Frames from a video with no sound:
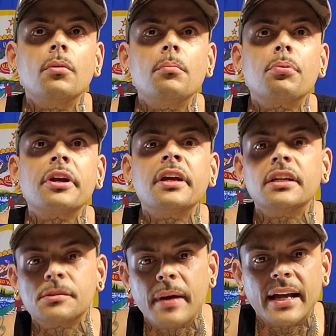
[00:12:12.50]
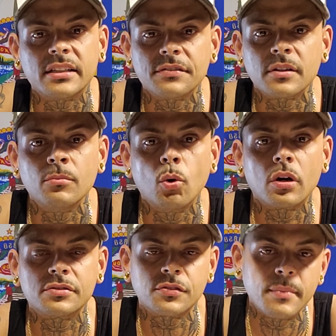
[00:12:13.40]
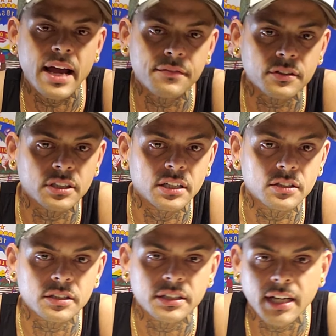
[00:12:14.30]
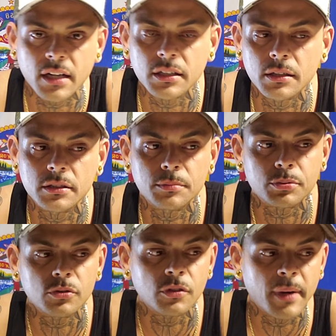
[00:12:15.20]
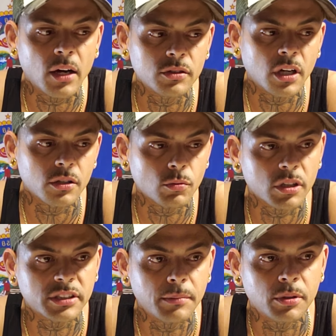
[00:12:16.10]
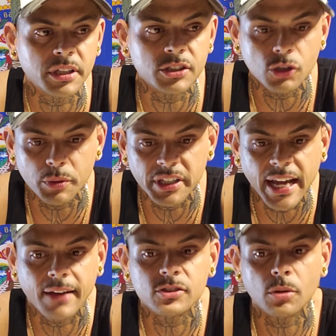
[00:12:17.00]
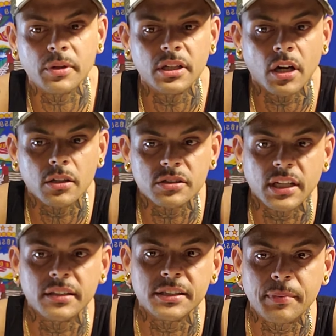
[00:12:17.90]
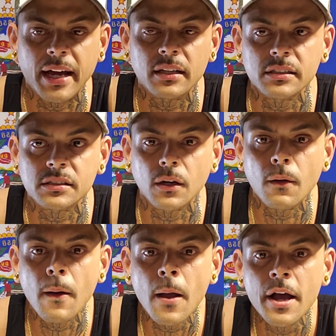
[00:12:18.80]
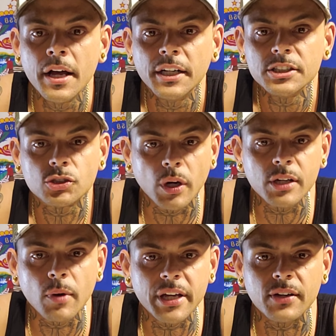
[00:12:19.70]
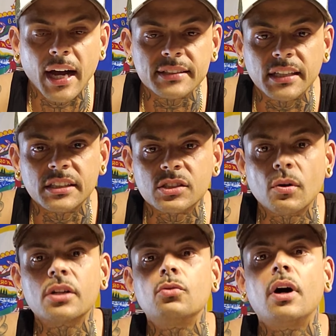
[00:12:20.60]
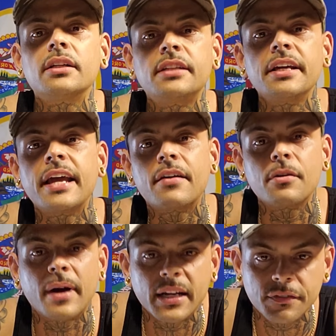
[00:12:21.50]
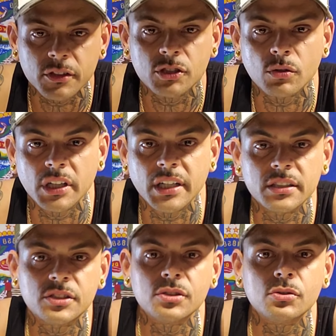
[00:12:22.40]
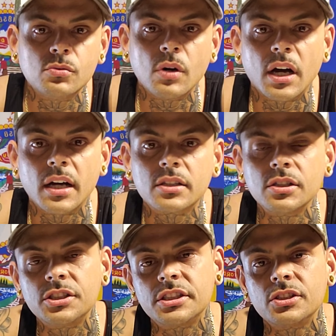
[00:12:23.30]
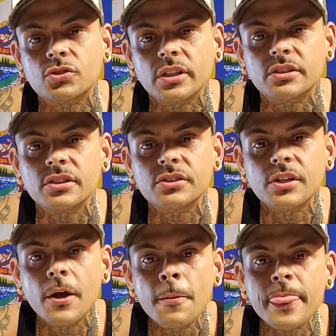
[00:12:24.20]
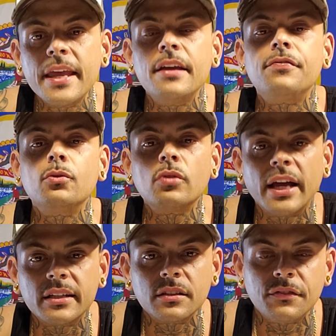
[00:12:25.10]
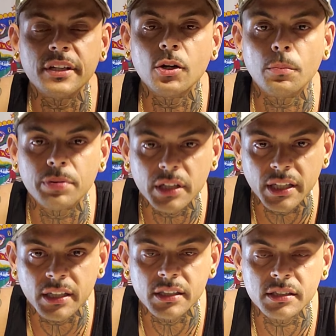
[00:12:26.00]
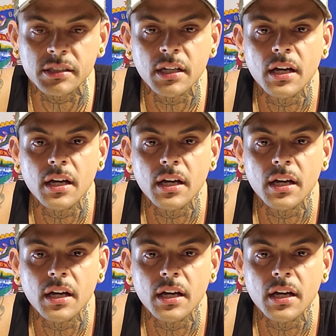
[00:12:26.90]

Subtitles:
bringing us back different morphs from Africa and learning how to prove them out and all the work they put in so we could have so many colors on this palette. So anyway, you guys, I just want to thank everybody for tuning in to Kush Constrictors. If you like the video, please